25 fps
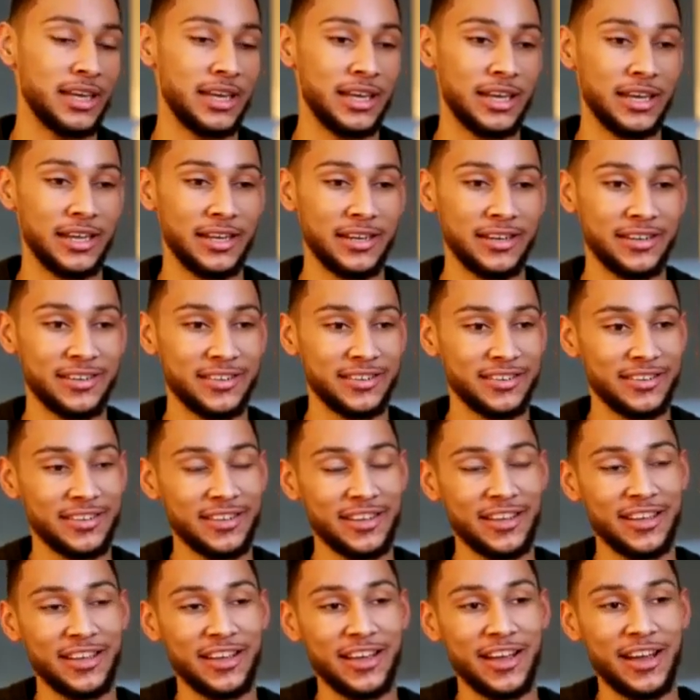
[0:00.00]
And
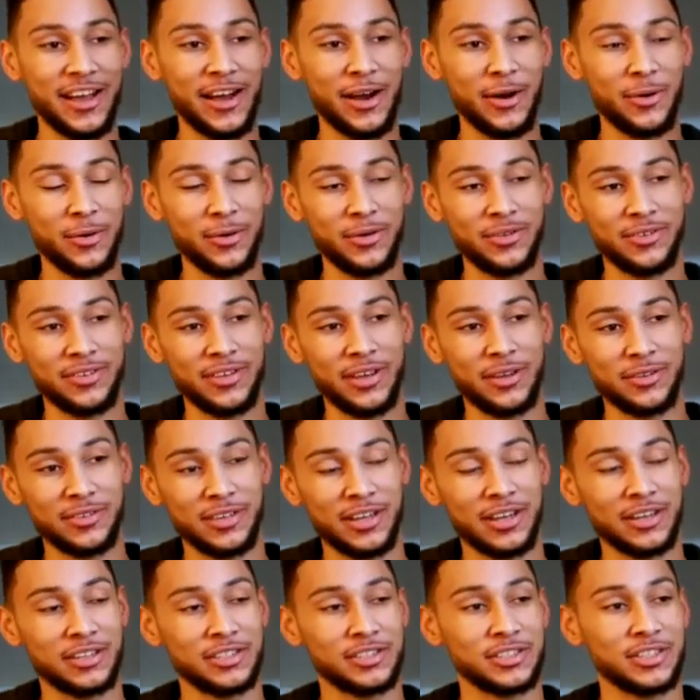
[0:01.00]
I was
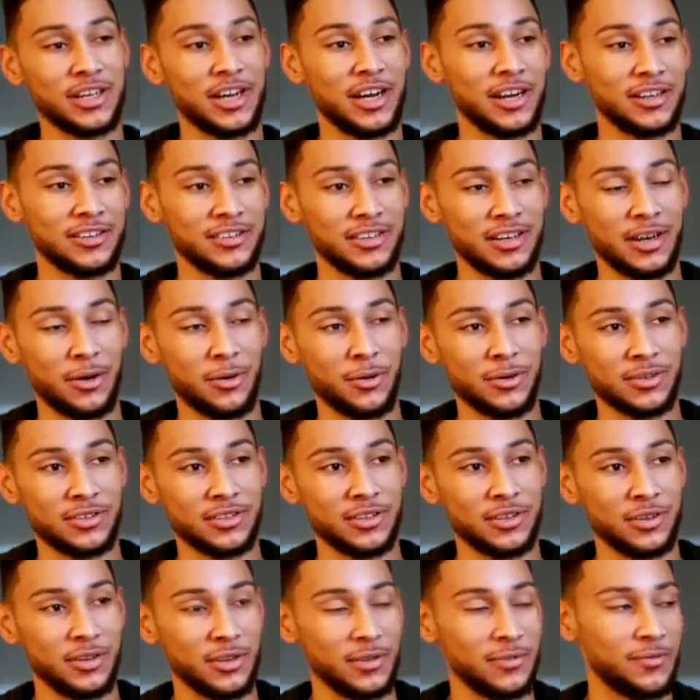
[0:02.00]
kind of shocked, and I
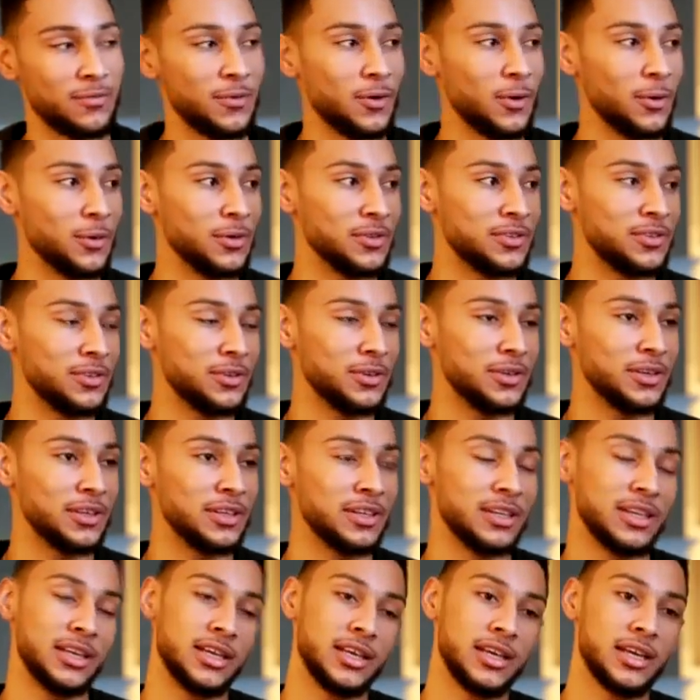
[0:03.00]
wasn't looking forward to
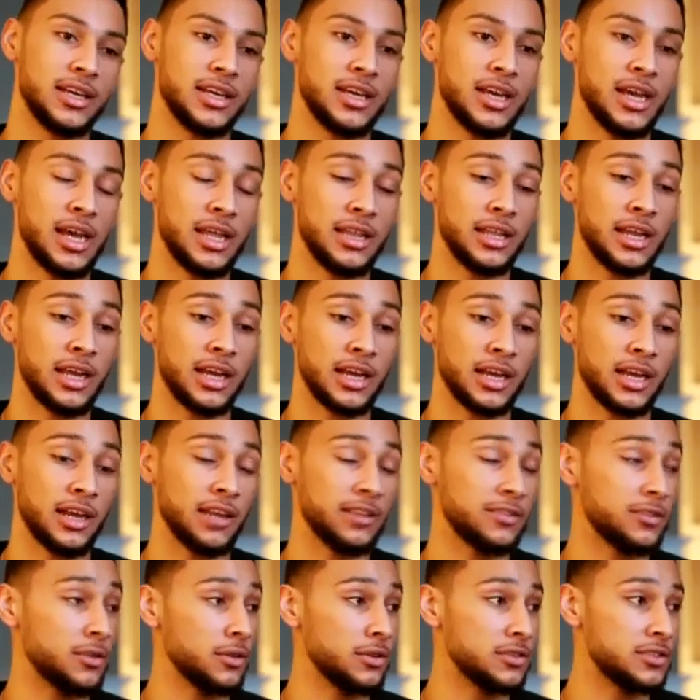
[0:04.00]
it. And then I
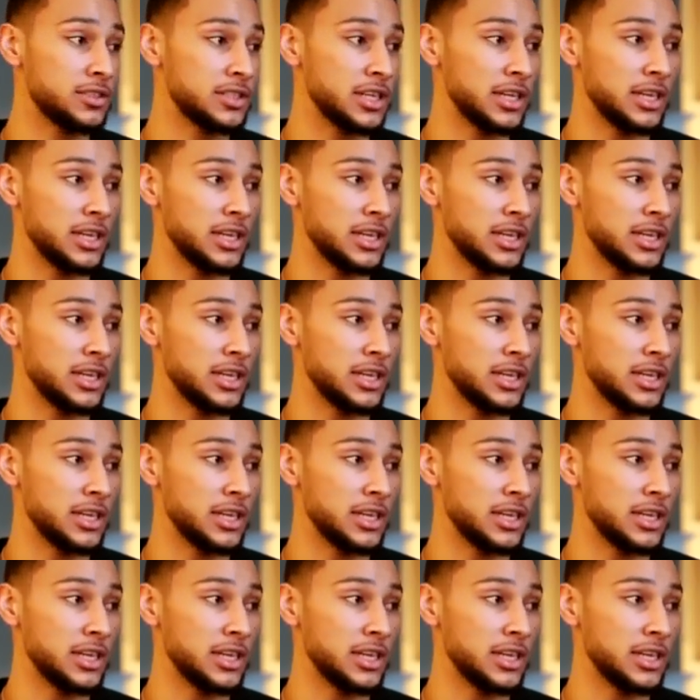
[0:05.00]
kind of saw the